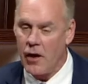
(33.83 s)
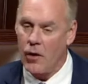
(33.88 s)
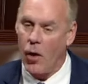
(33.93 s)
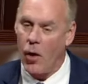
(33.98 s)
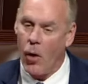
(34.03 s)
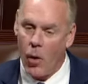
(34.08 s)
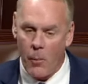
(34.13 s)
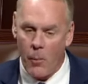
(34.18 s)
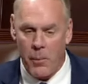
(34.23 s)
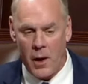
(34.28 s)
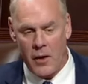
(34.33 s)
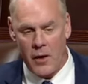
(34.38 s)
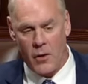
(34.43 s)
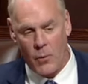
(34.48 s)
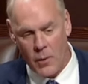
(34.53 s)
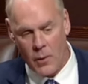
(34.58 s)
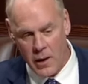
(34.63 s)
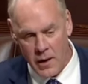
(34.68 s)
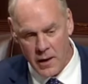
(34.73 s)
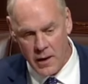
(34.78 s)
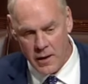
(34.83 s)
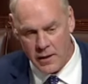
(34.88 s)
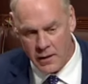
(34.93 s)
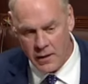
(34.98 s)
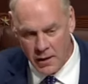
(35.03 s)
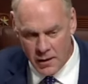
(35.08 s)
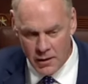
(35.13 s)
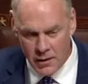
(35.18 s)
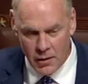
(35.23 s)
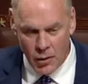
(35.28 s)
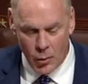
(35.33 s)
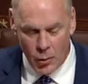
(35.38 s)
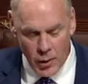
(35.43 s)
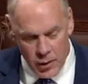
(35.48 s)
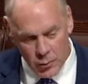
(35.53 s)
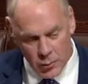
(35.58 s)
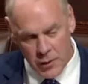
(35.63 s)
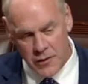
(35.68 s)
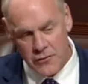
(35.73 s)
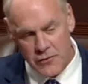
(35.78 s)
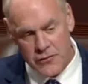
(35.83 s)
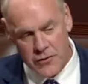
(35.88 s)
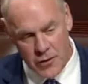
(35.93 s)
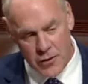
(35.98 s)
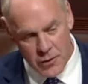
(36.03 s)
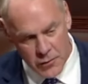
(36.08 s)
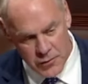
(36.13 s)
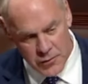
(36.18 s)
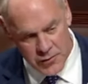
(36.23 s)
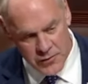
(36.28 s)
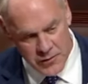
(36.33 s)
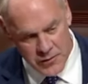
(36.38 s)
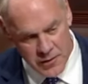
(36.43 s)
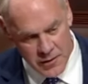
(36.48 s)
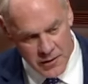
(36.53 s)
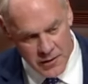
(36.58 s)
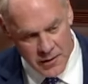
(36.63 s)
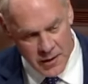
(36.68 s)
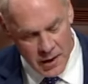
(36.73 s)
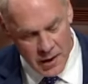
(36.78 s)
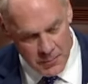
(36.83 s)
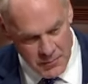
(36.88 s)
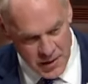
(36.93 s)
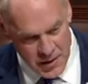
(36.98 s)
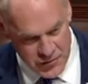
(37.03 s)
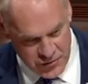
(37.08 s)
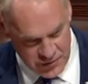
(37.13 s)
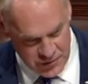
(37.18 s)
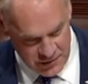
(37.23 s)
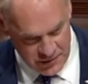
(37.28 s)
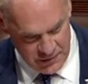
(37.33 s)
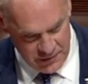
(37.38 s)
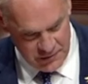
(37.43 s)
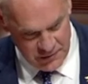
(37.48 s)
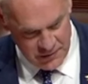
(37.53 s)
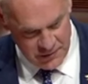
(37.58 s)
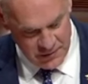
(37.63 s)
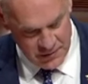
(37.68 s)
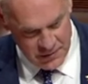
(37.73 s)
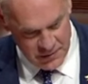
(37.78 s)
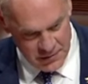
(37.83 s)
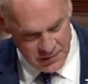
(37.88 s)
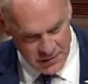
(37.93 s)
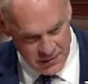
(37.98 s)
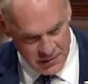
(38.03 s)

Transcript: And oh, by the way, we reduced emissions.